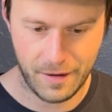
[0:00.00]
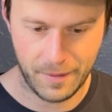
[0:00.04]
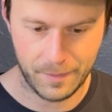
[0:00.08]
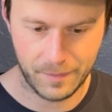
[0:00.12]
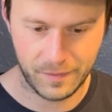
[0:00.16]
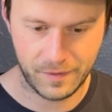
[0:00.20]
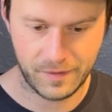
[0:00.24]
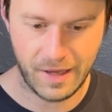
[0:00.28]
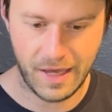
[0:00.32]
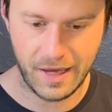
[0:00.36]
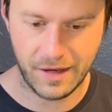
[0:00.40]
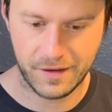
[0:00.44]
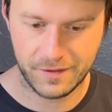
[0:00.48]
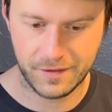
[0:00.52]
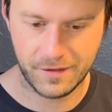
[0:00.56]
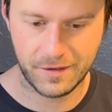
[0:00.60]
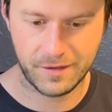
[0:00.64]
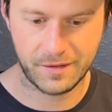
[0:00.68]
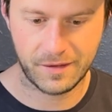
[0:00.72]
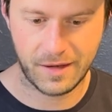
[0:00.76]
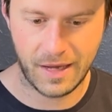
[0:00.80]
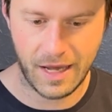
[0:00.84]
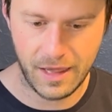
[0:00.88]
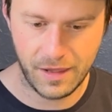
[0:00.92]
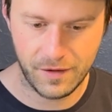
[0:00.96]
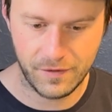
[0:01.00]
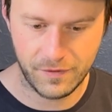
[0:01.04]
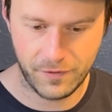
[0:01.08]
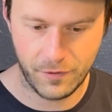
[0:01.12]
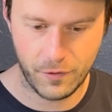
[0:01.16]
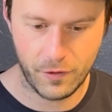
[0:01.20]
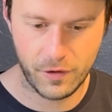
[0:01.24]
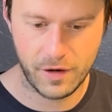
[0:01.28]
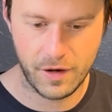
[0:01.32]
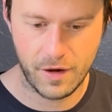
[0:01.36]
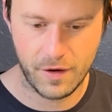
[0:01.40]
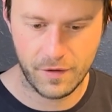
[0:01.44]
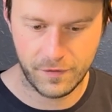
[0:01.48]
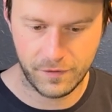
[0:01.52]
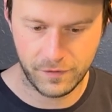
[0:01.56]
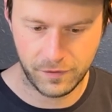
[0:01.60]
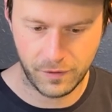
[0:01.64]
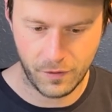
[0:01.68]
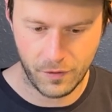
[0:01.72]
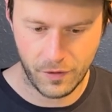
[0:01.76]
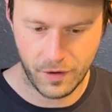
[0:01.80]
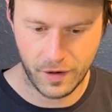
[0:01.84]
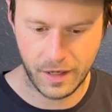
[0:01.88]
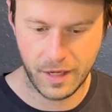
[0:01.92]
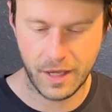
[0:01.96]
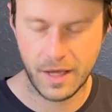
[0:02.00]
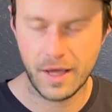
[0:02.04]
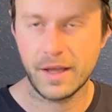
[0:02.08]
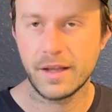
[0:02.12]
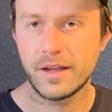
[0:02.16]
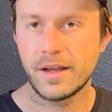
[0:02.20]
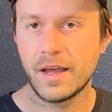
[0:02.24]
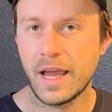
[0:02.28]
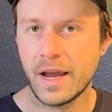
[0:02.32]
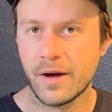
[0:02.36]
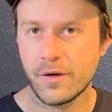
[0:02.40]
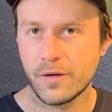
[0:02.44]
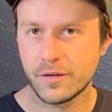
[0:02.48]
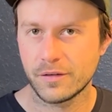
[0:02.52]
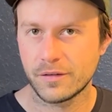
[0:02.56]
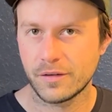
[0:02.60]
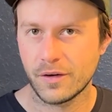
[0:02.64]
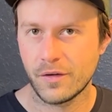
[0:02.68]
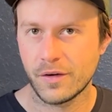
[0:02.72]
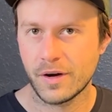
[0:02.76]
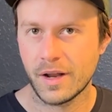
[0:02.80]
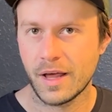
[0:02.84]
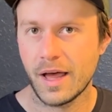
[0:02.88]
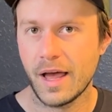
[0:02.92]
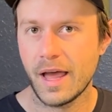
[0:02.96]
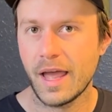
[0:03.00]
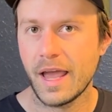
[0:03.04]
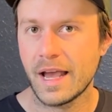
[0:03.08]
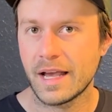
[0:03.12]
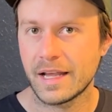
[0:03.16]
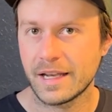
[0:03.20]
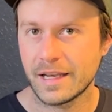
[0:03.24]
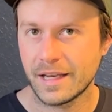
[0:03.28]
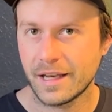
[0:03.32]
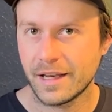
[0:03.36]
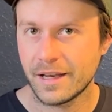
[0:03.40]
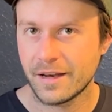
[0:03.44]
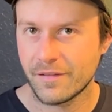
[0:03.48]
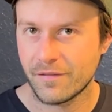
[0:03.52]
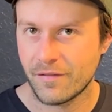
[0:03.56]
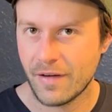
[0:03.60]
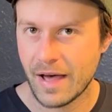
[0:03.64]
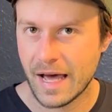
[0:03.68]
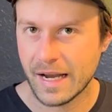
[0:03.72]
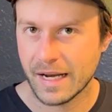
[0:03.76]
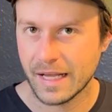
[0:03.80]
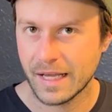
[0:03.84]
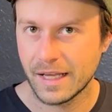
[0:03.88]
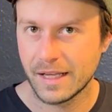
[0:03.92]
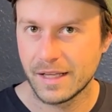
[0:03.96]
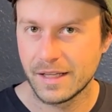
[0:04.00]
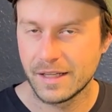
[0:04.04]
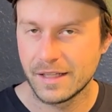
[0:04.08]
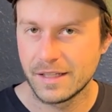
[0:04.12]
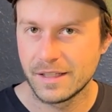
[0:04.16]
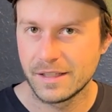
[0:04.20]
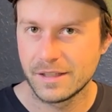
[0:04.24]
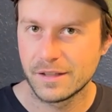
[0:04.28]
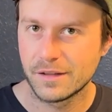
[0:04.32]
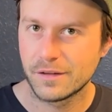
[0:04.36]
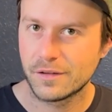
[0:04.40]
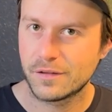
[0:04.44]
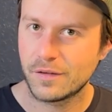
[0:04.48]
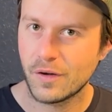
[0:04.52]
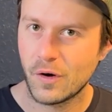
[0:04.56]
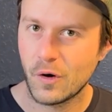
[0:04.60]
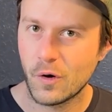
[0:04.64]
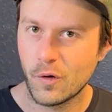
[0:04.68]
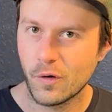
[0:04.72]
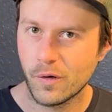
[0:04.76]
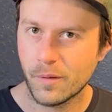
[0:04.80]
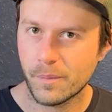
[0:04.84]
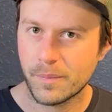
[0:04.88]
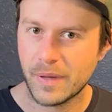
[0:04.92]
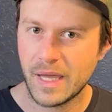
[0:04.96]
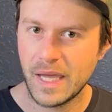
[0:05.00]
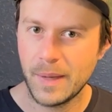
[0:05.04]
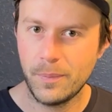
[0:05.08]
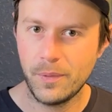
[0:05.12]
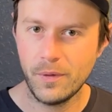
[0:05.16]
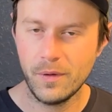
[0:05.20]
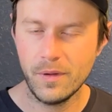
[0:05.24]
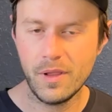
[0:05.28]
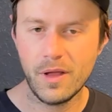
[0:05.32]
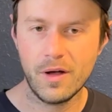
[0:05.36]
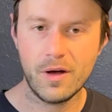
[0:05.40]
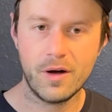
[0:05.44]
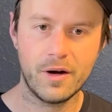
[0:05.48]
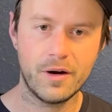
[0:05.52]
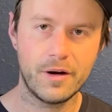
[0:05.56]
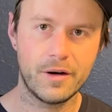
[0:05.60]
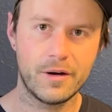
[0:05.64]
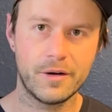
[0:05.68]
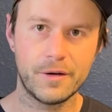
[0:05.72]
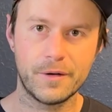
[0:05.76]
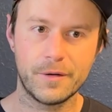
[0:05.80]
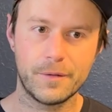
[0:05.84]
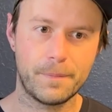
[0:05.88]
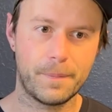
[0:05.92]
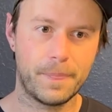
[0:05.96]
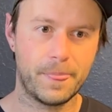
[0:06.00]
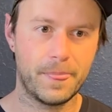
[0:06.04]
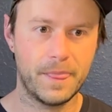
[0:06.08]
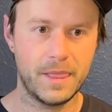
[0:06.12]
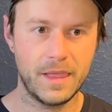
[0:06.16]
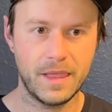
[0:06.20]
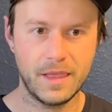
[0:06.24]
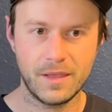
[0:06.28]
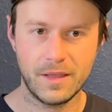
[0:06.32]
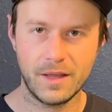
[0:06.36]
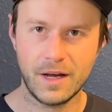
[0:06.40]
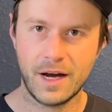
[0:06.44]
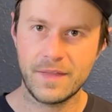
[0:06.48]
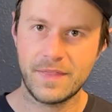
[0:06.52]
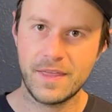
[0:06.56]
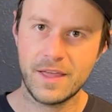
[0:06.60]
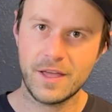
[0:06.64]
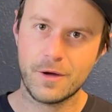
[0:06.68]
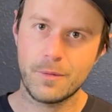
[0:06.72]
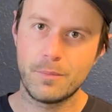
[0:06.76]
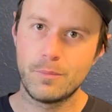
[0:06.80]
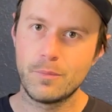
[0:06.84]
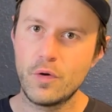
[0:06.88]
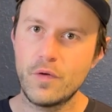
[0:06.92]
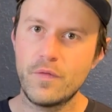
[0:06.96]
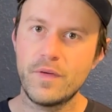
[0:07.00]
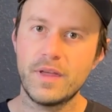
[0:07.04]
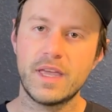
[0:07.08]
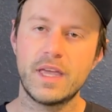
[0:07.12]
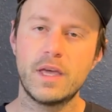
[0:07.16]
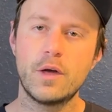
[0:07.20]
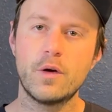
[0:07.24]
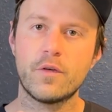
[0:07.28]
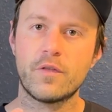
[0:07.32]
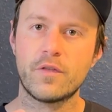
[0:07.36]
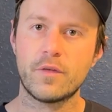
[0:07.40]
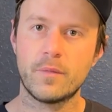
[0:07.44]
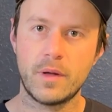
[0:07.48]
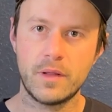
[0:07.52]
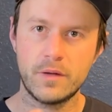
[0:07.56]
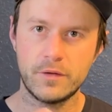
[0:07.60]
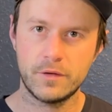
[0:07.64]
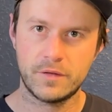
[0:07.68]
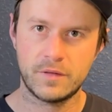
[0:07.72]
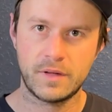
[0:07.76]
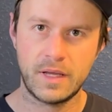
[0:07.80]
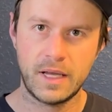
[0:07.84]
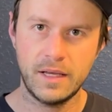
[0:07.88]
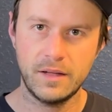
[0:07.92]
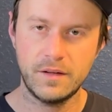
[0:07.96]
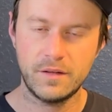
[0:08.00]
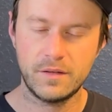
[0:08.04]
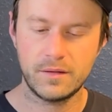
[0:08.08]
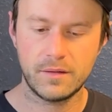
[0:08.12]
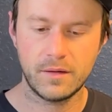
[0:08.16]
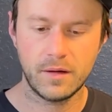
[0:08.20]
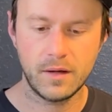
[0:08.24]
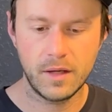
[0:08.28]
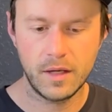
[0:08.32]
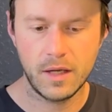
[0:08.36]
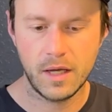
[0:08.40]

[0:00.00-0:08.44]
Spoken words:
Texas, California, Florida, Arizona, and Nevada. So people are, I think, moving here from other states.